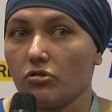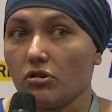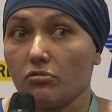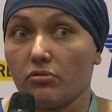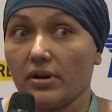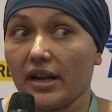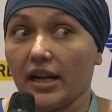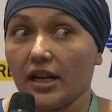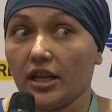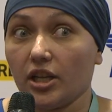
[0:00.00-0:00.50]

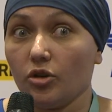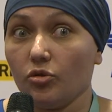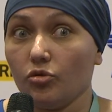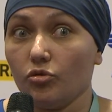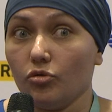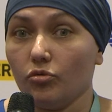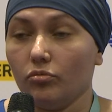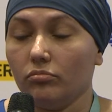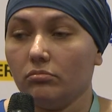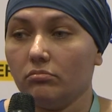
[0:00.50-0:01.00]
where
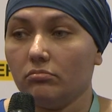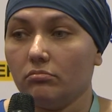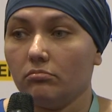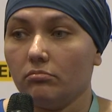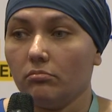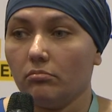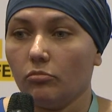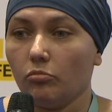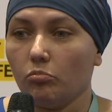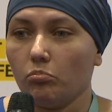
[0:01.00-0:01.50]
you
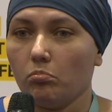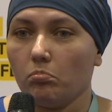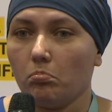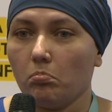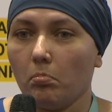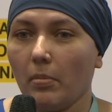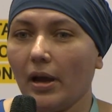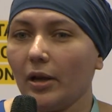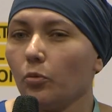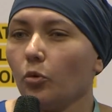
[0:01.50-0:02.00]

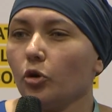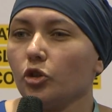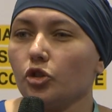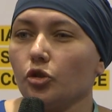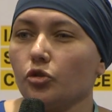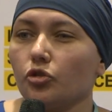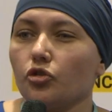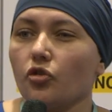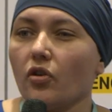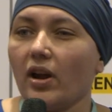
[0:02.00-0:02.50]
might want
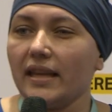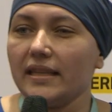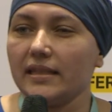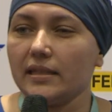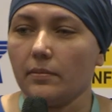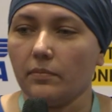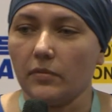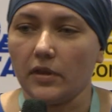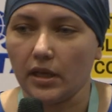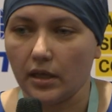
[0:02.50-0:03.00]
to try
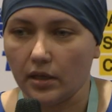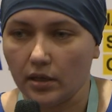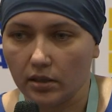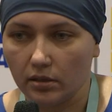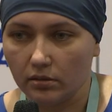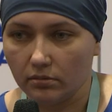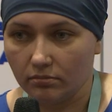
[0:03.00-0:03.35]
something.